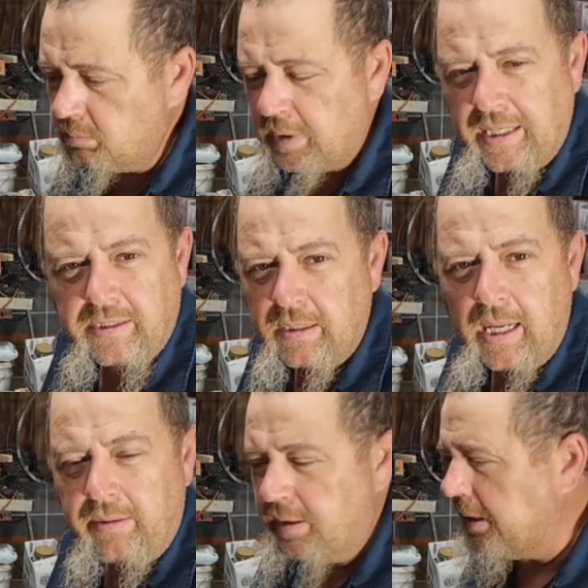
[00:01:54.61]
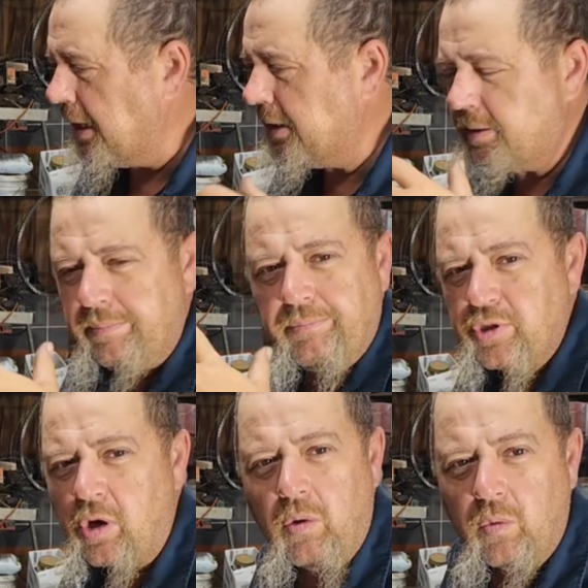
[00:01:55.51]
That's not the kind of
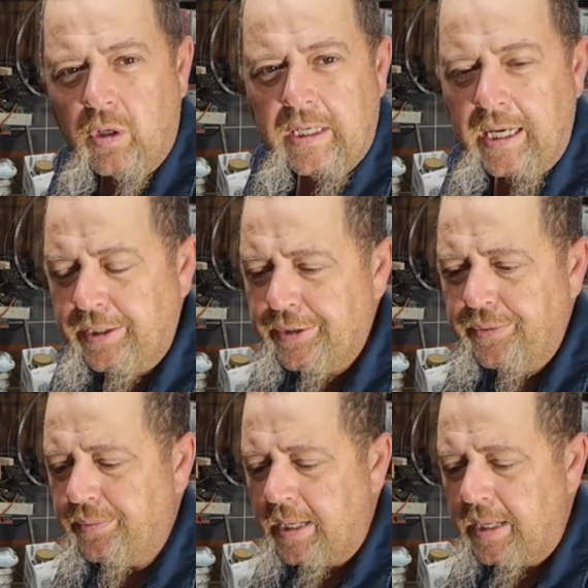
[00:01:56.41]
saw work I do.